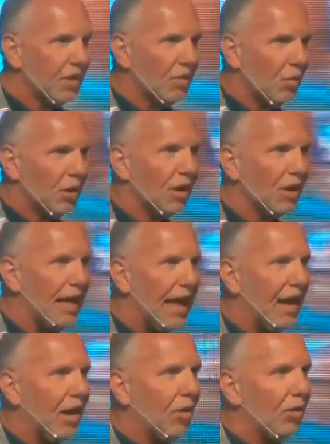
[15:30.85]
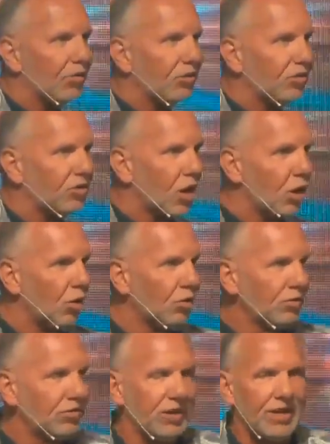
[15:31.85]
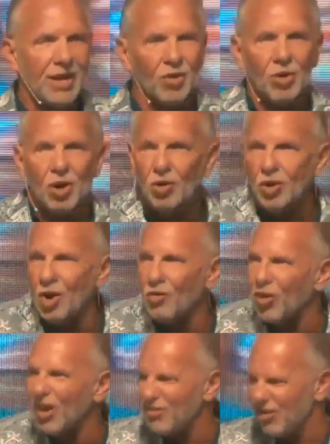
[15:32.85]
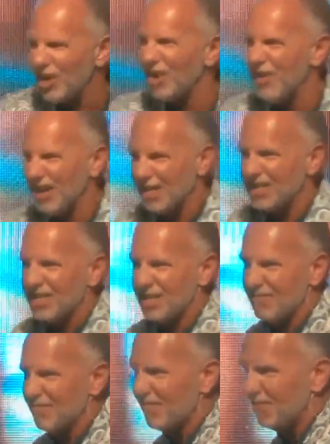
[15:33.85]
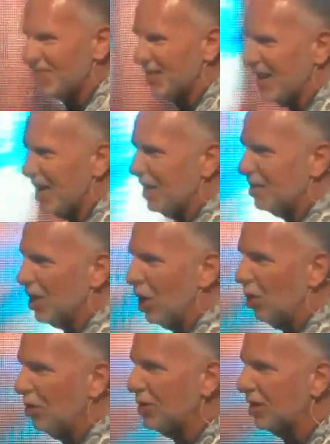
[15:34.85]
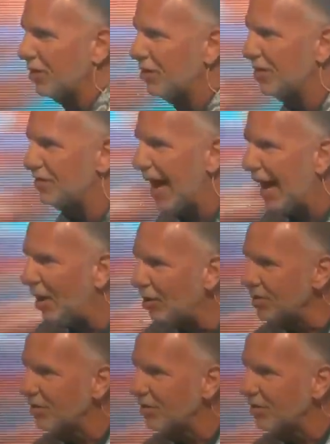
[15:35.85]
We'll allow stones to get rolled over in front of us stones of doubt,